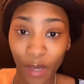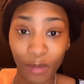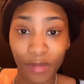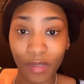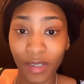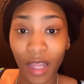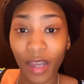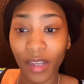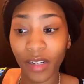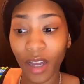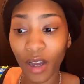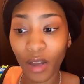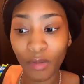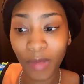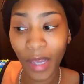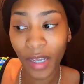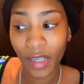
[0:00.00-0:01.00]
He was like,
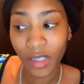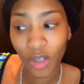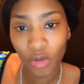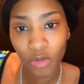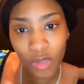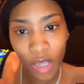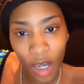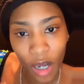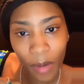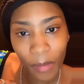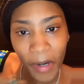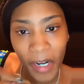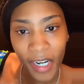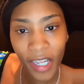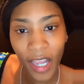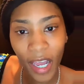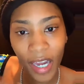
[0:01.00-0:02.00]
nah, like no,
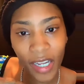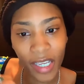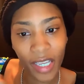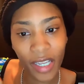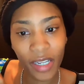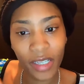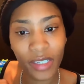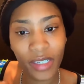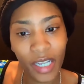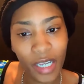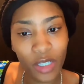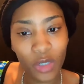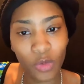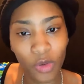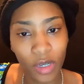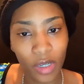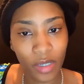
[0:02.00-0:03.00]
Tom Brady got to get his
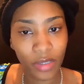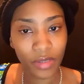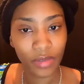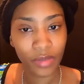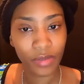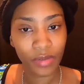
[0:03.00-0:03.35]
next one.